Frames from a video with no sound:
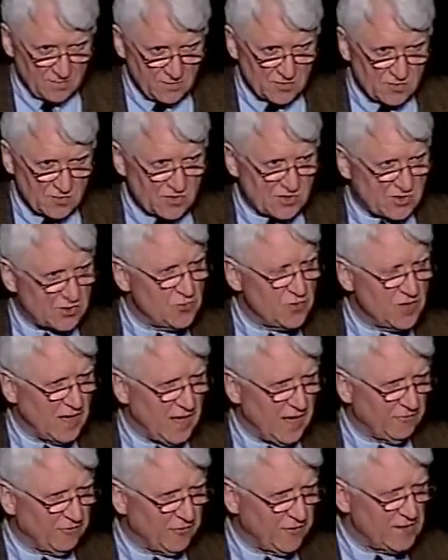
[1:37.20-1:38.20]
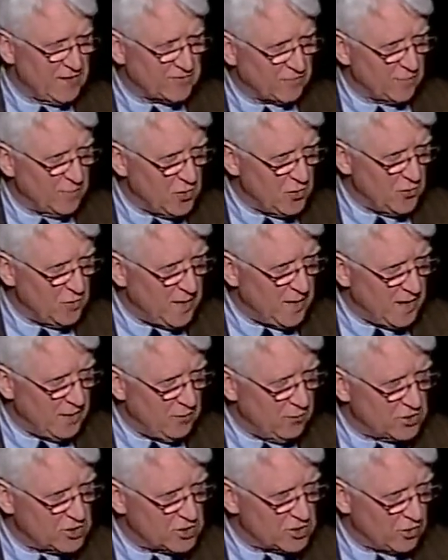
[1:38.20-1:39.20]
Student athletes from UB
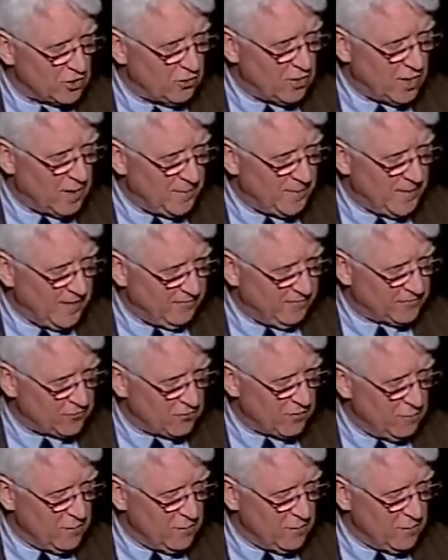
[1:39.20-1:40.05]
would show up after